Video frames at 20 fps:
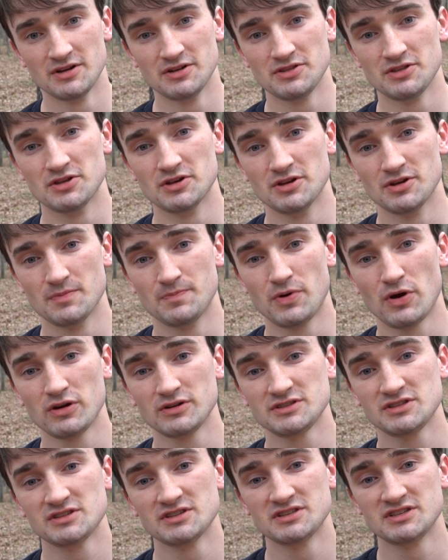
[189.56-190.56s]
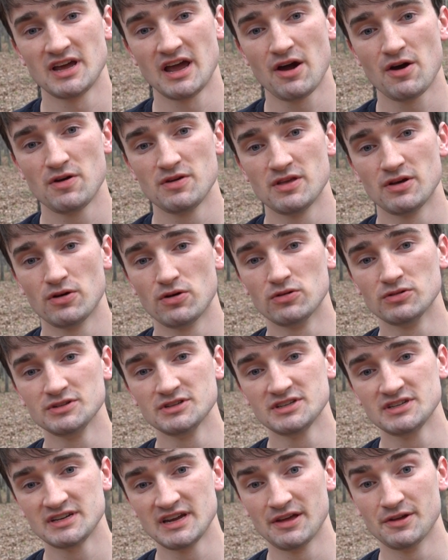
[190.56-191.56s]
the parts of the tower that hold
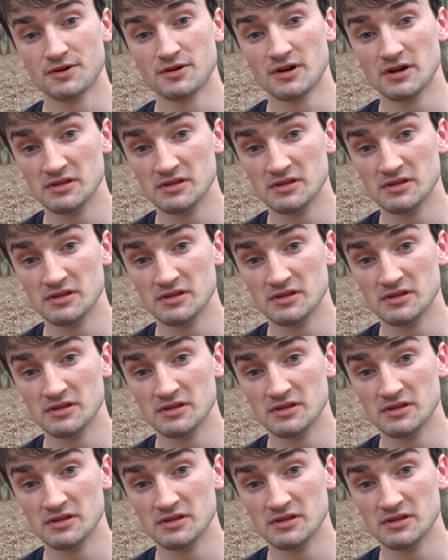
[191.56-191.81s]
it together,